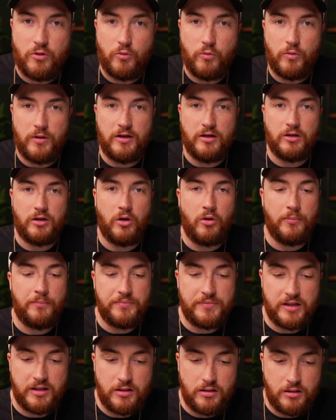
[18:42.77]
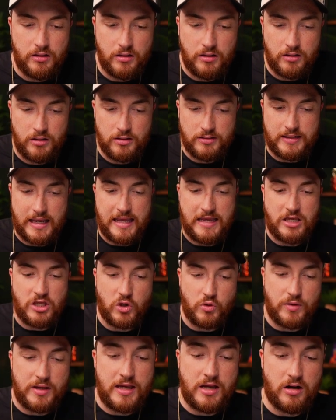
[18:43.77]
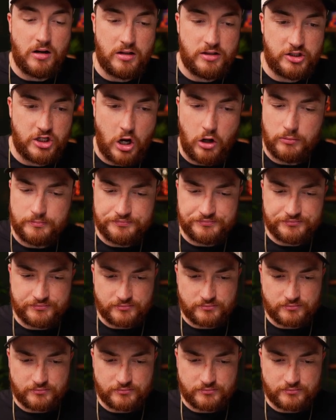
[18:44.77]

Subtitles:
will take you here. So